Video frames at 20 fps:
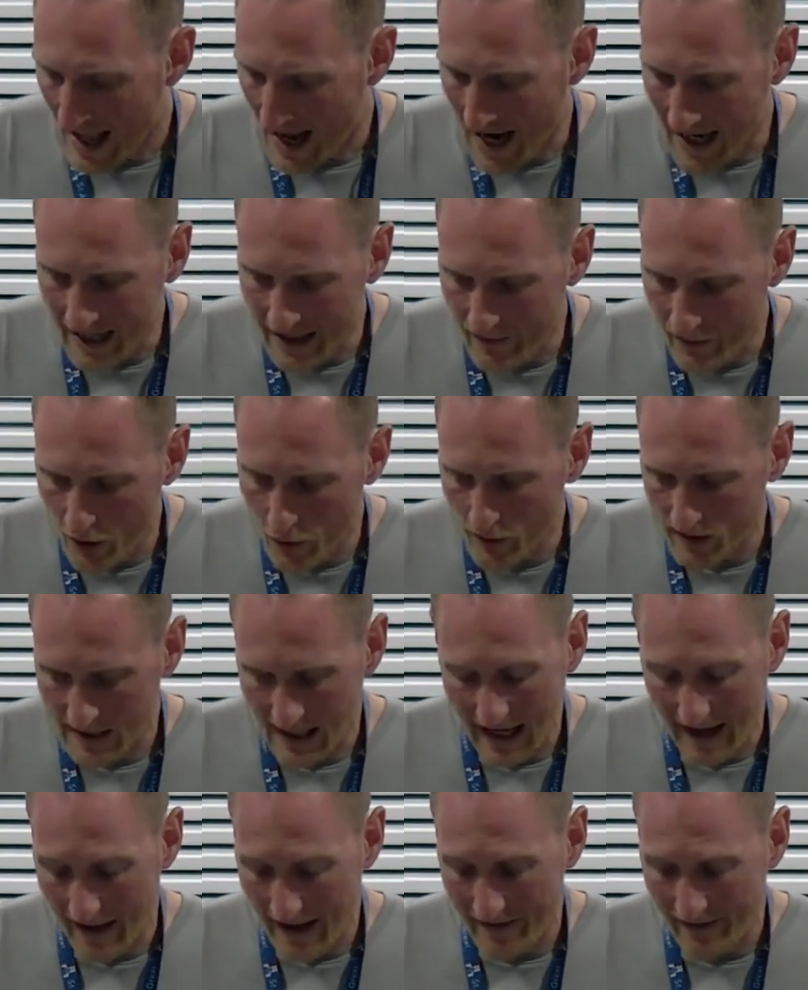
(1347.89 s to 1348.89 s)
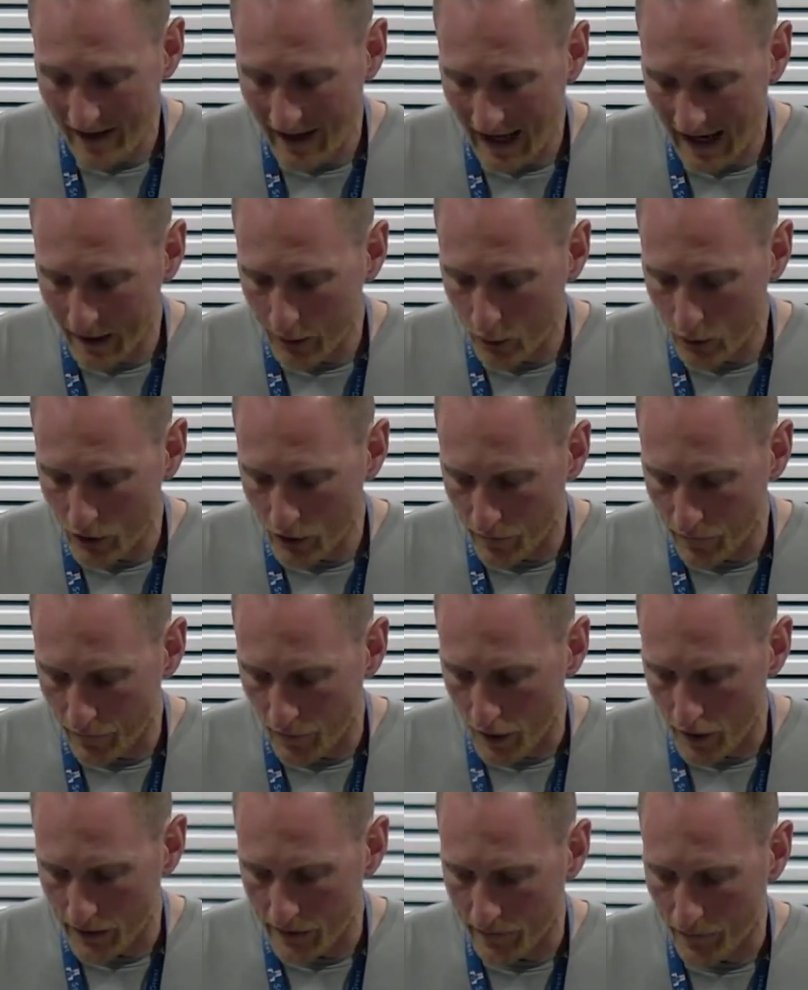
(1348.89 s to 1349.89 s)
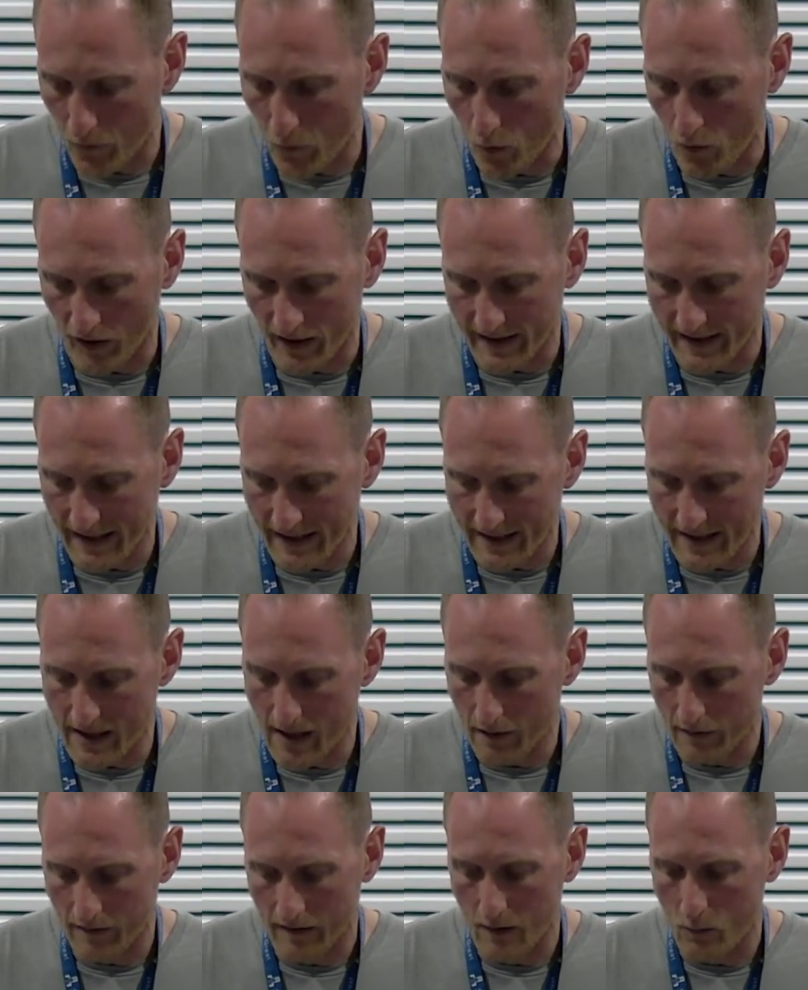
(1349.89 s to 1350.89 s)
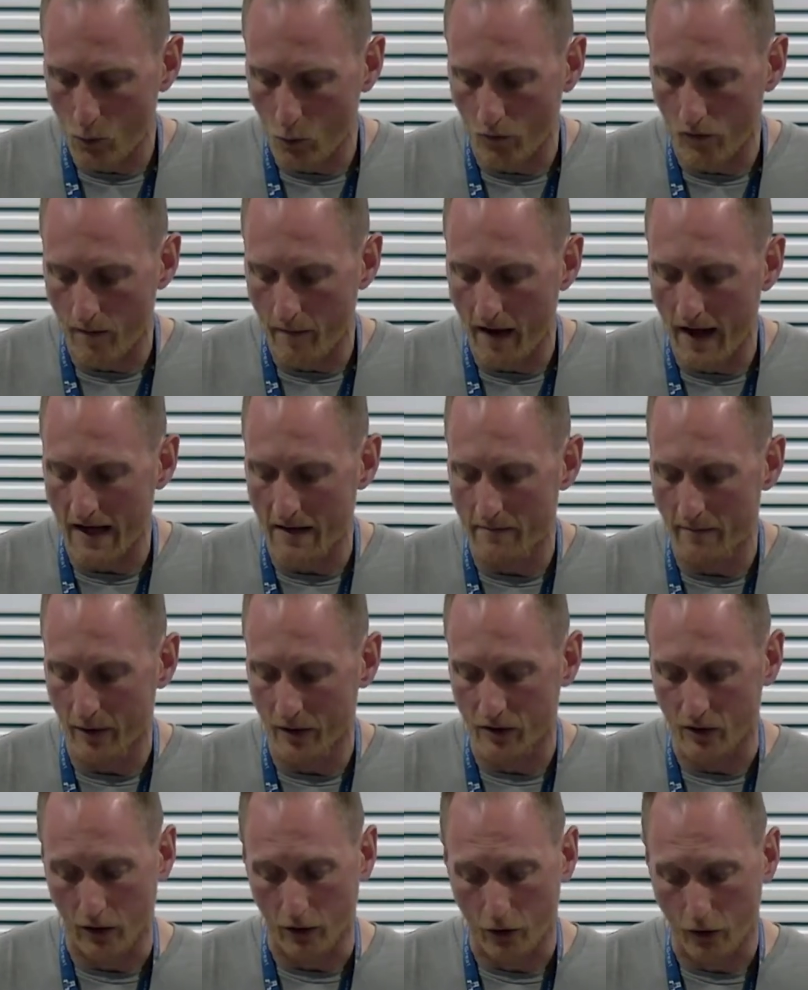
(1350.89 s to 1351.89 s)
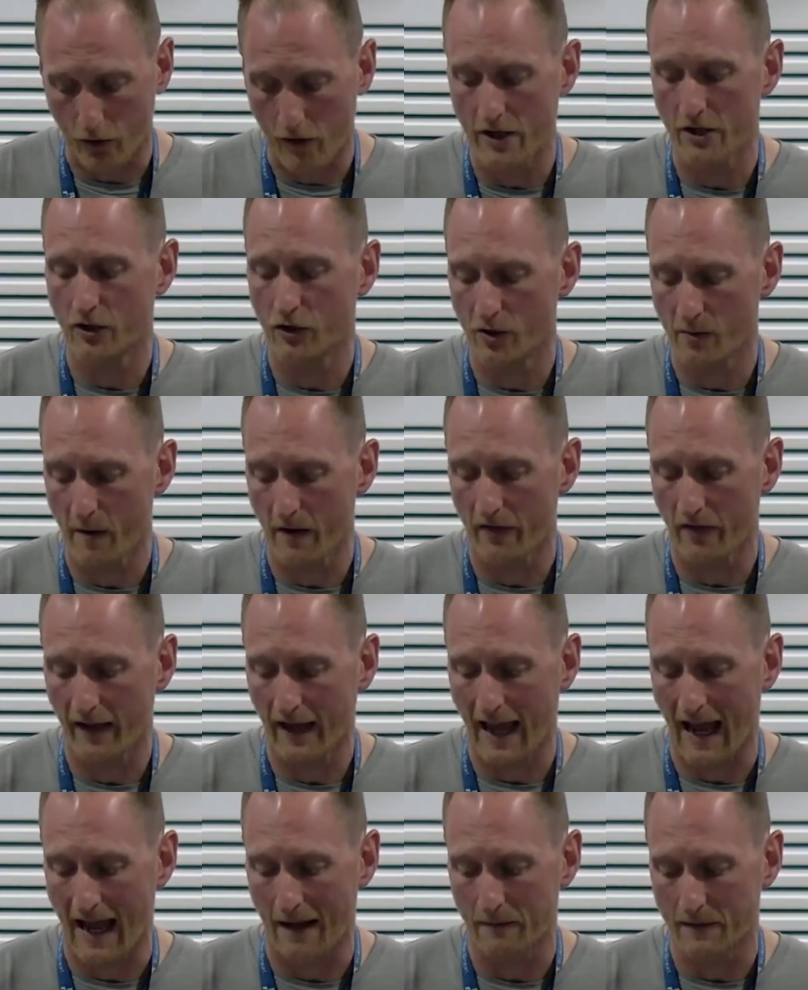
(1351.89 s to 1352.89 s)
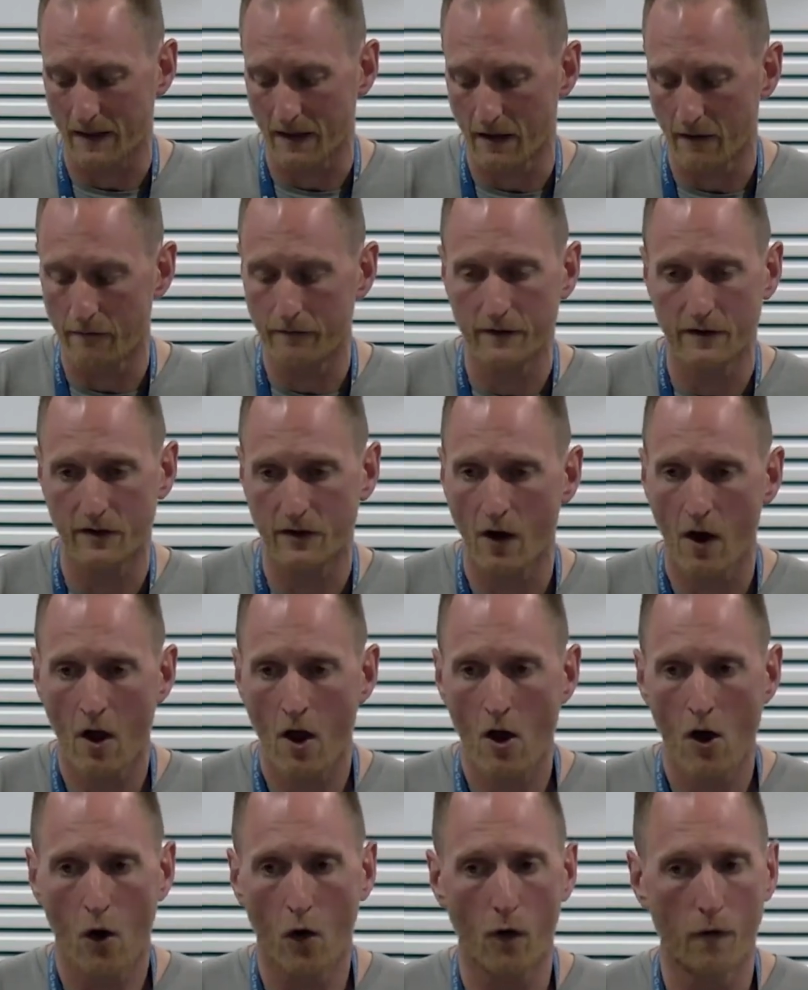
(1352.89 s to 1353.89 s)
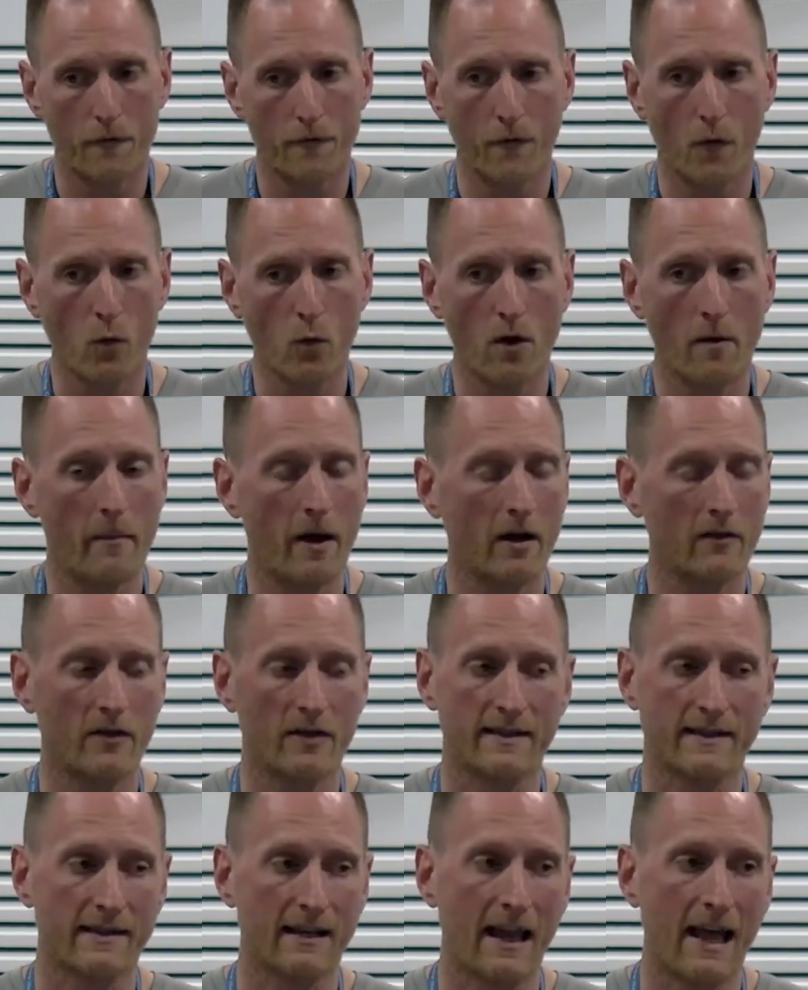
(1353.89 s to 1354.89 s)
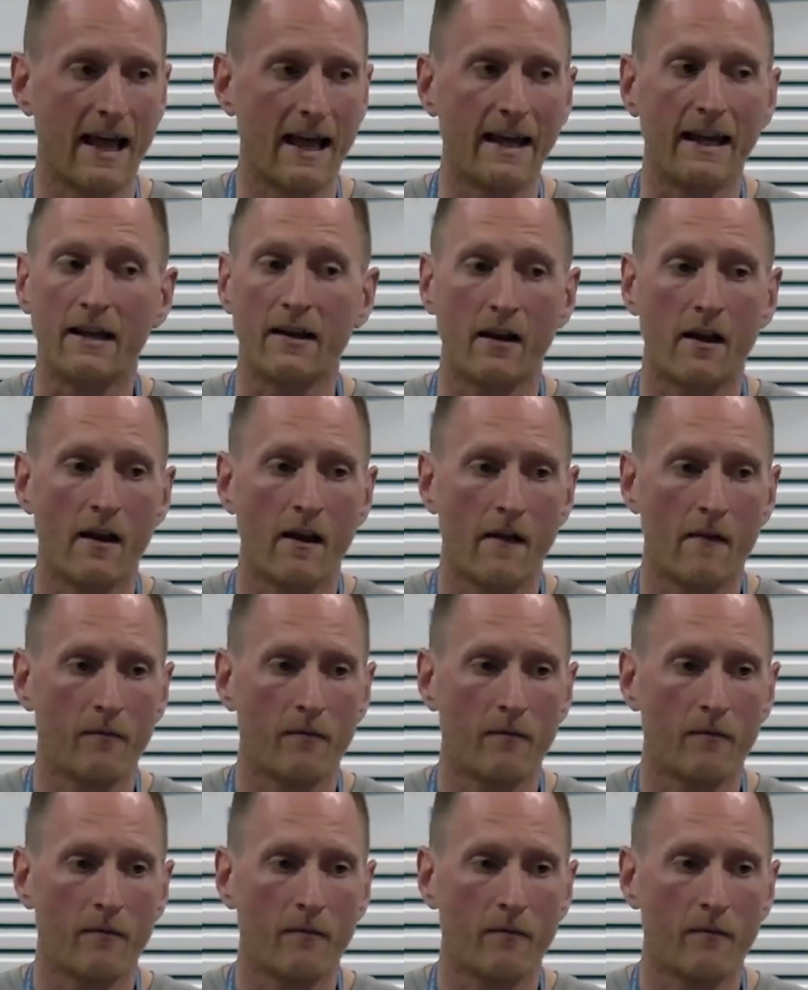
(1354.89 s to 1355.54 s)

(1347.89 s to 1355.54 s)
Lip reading: And in those in the language of verse 4, it says, "Nothing will remain but to cringe among the captives or fall among the slain."